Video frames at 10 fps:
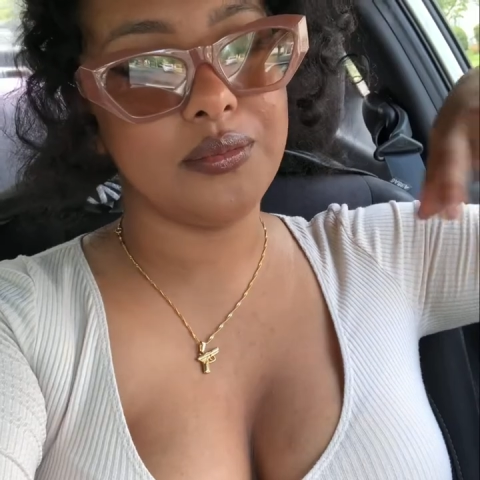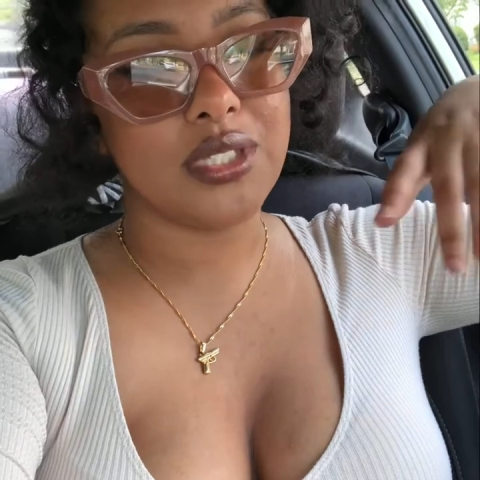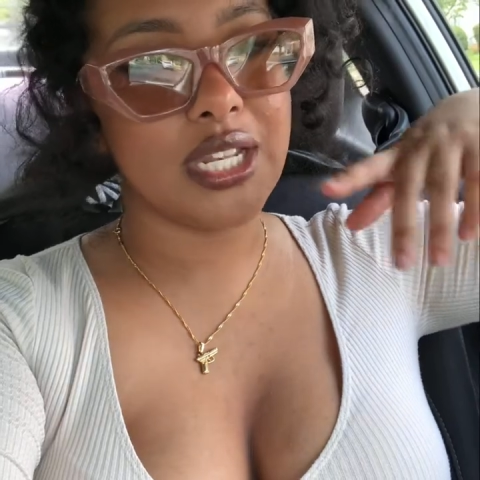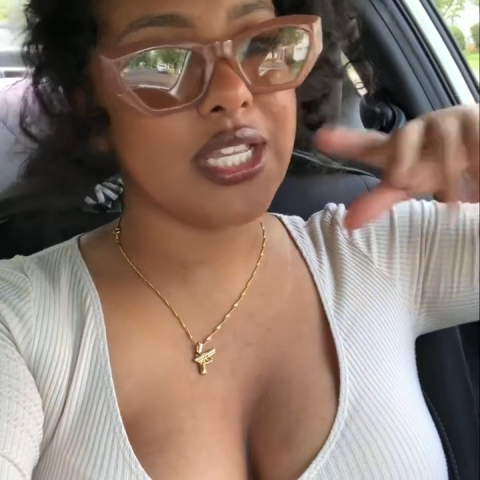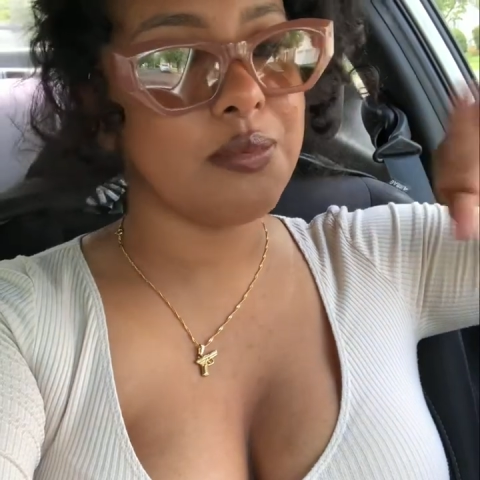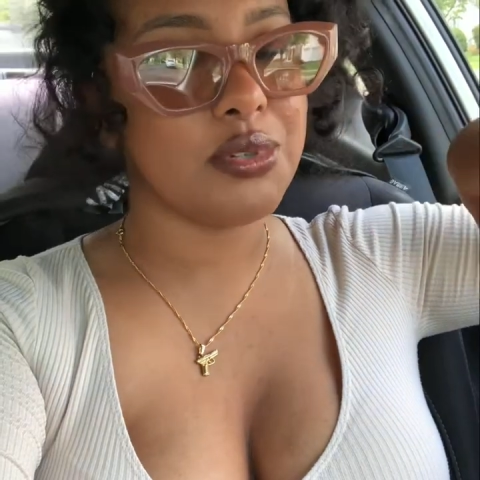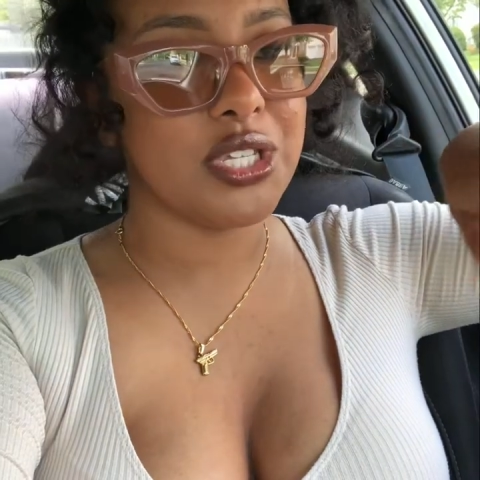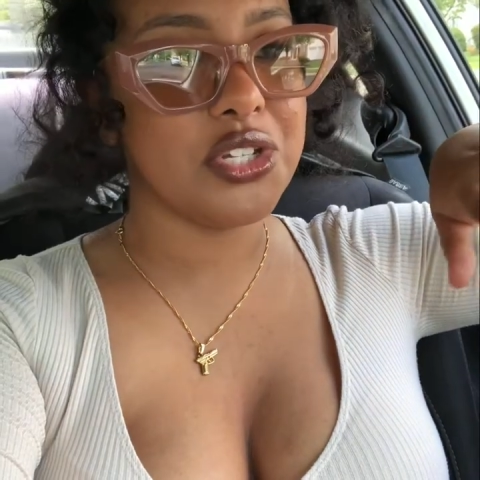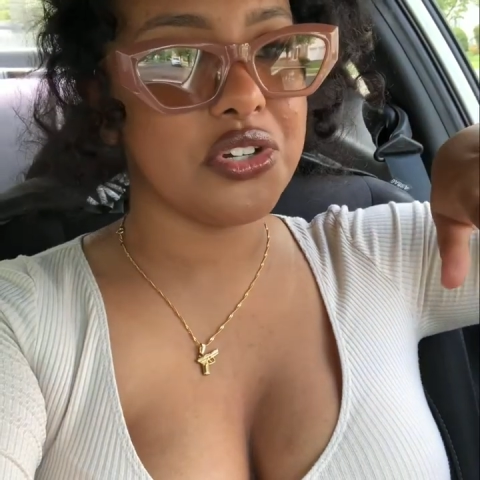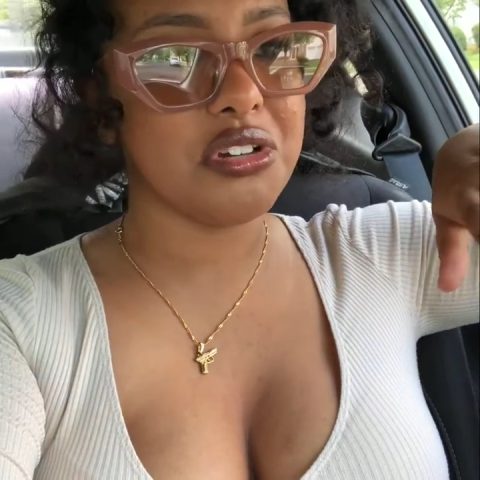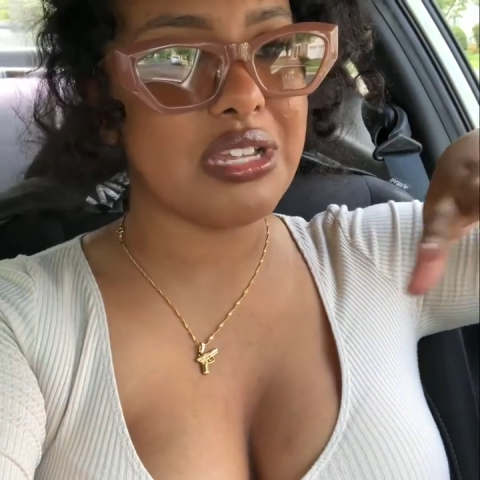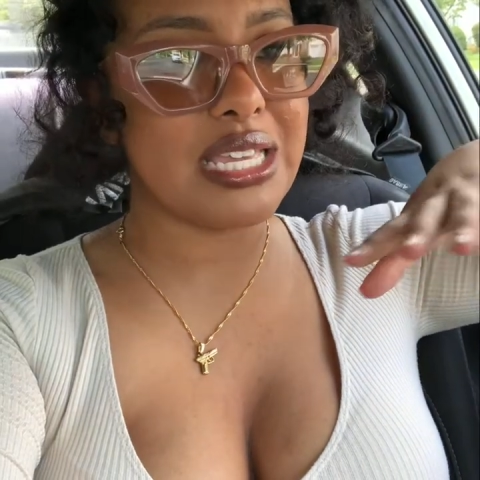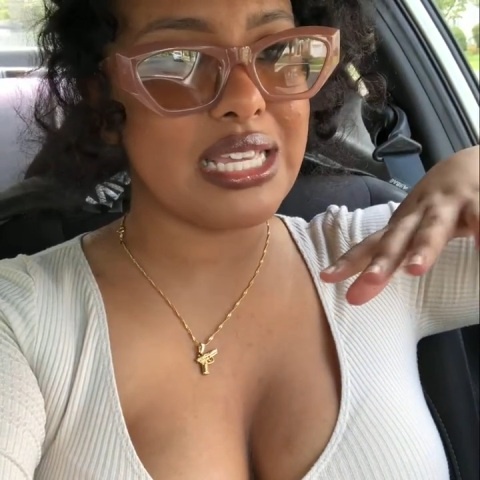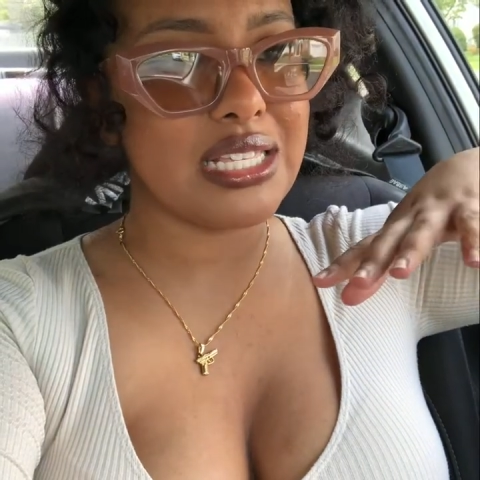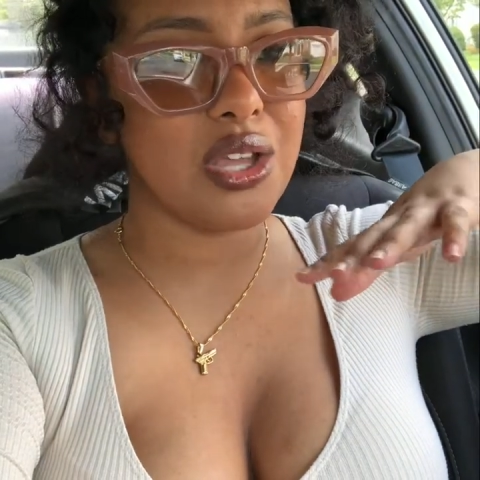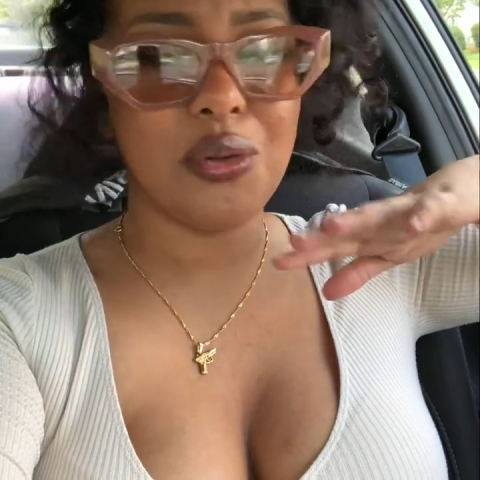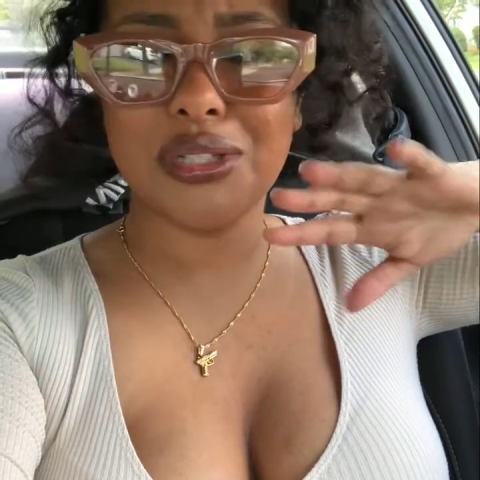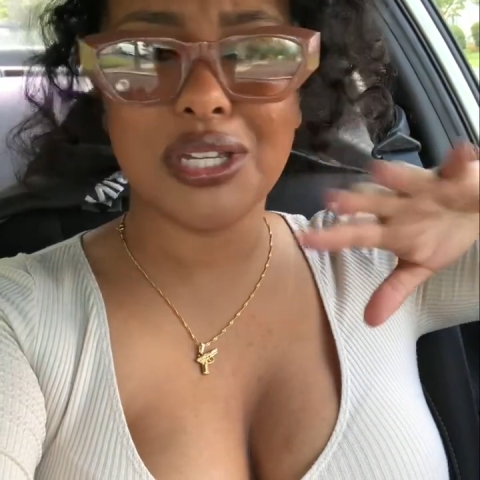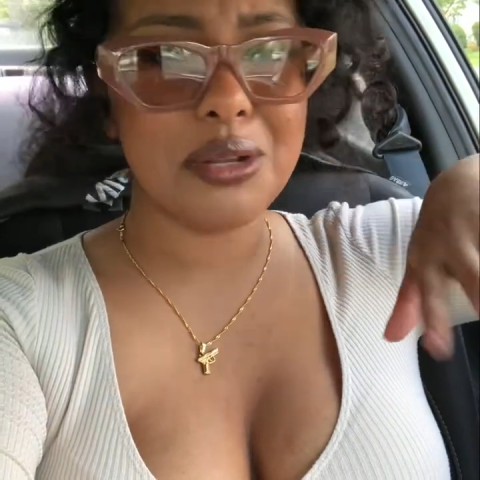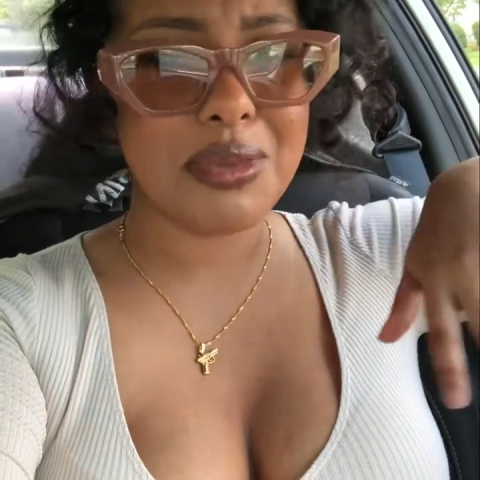today's procedure is
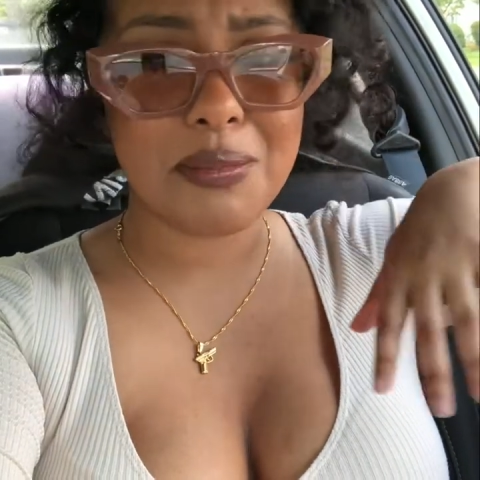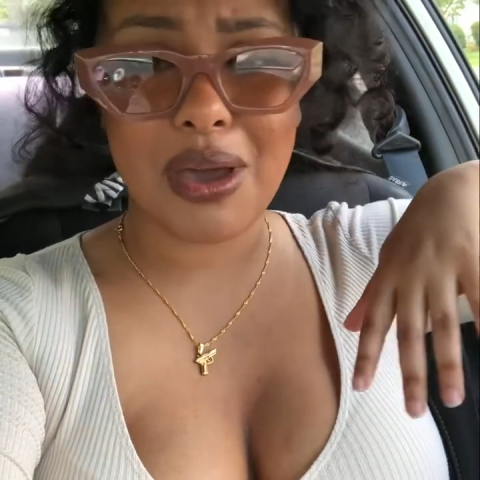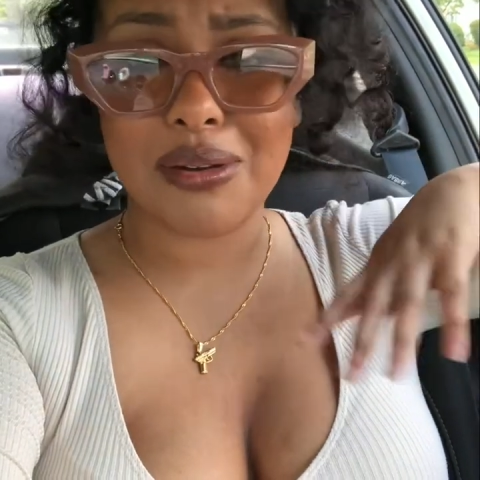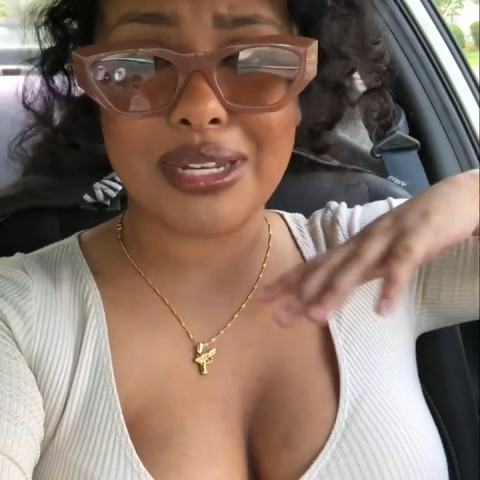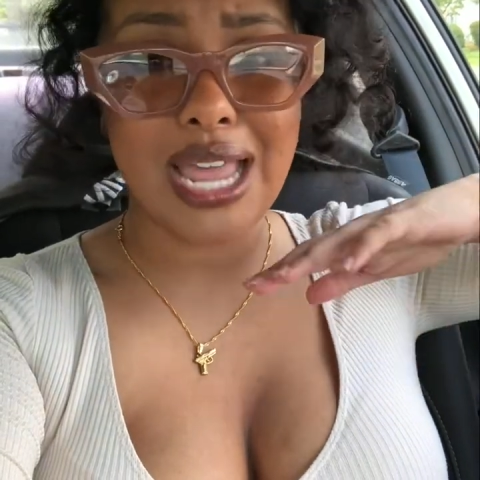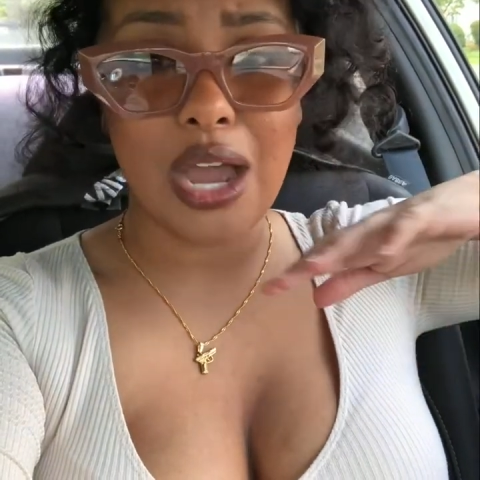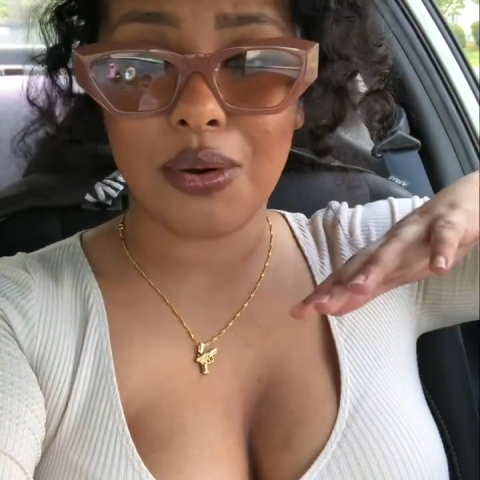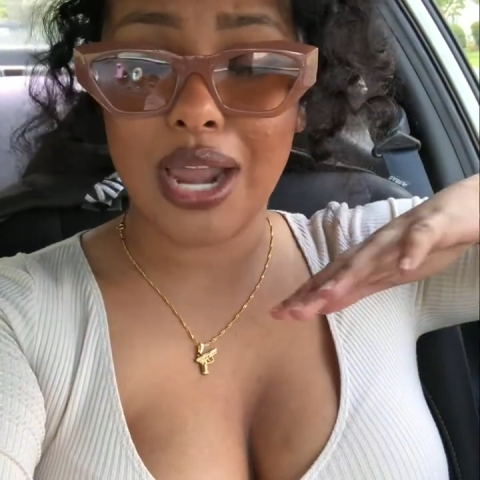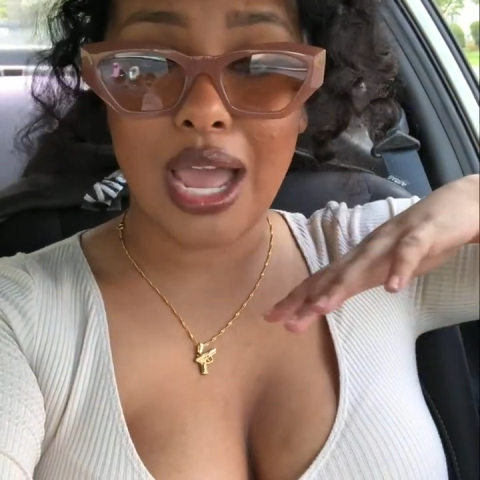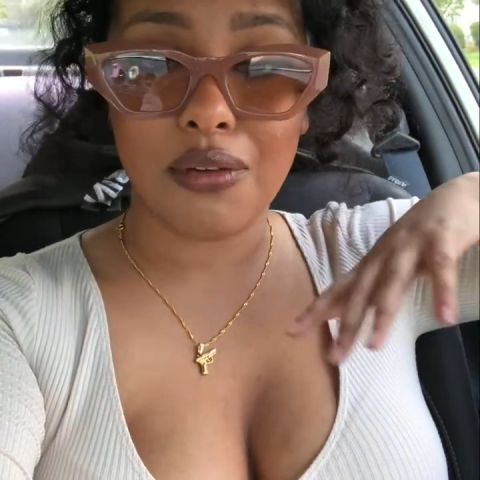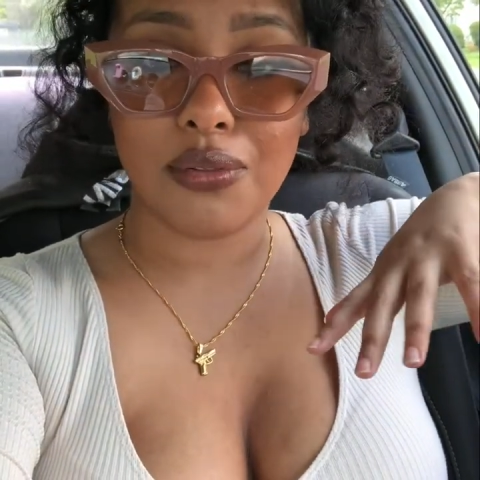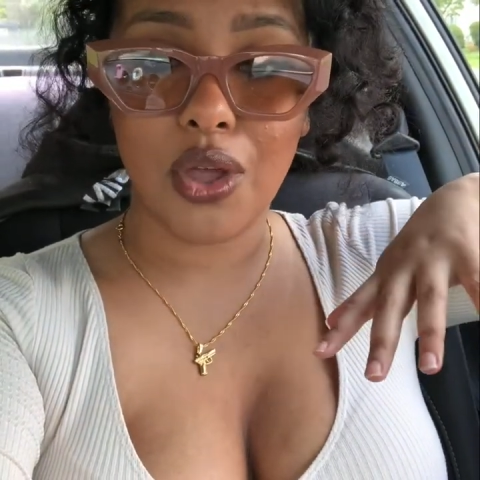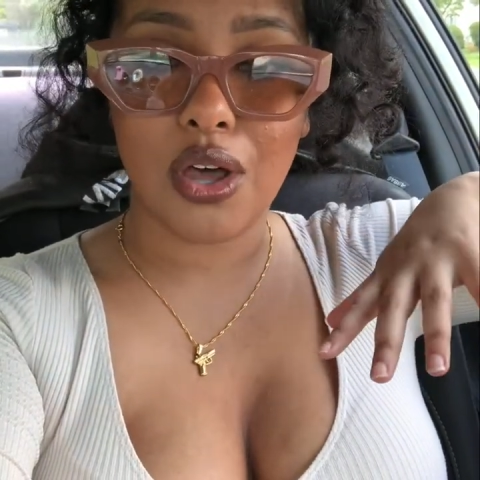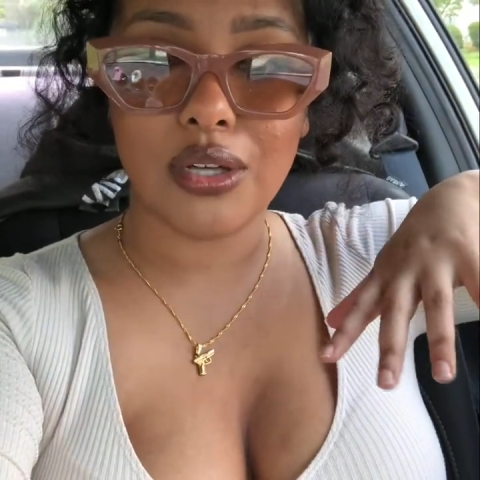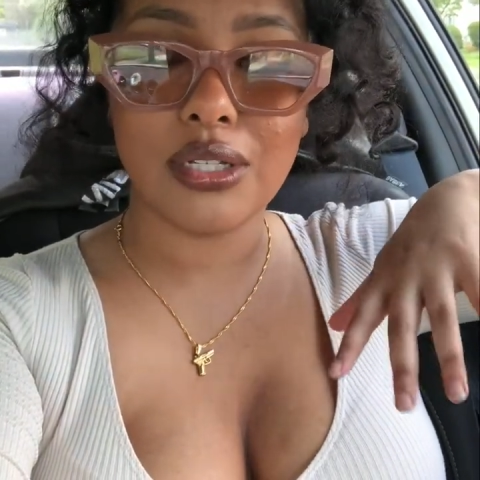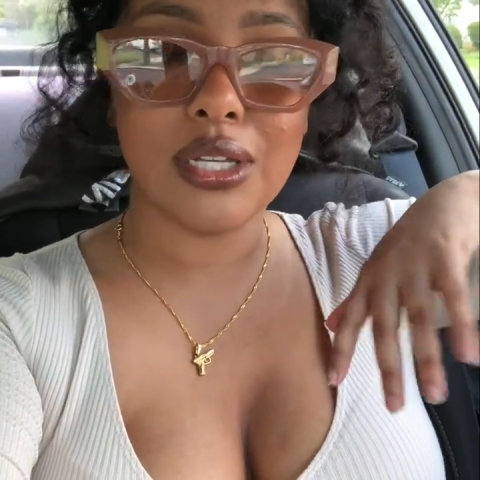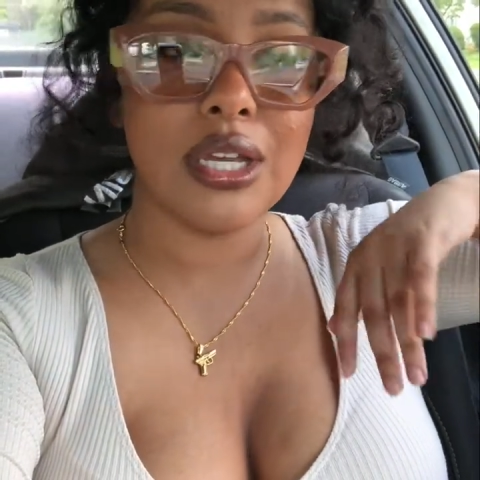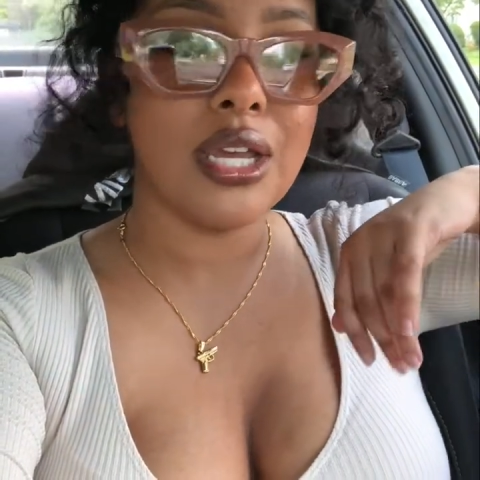only going to be about an hour and a half long.